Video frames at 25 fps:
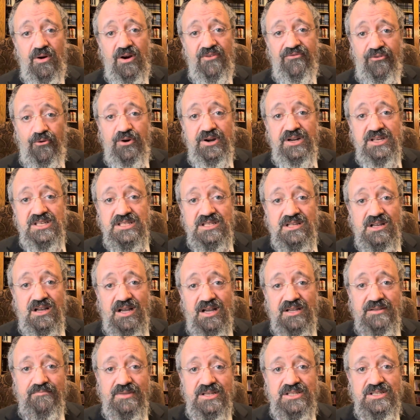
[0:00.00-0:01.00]
40
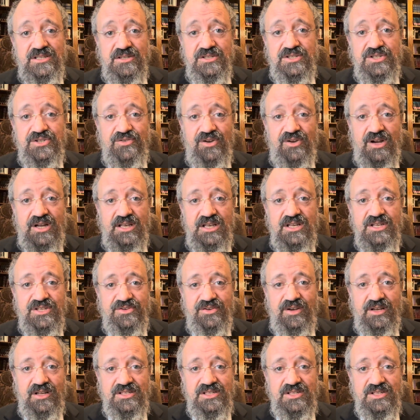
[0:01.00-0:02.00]
Scud missiles struck
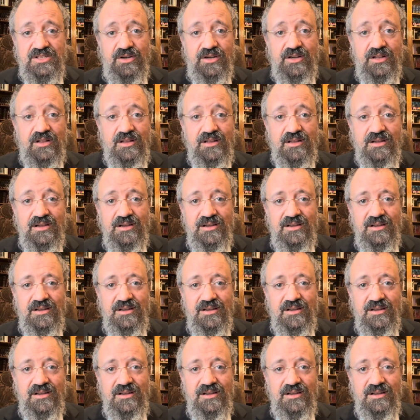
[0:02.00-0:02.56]
Israel's soil.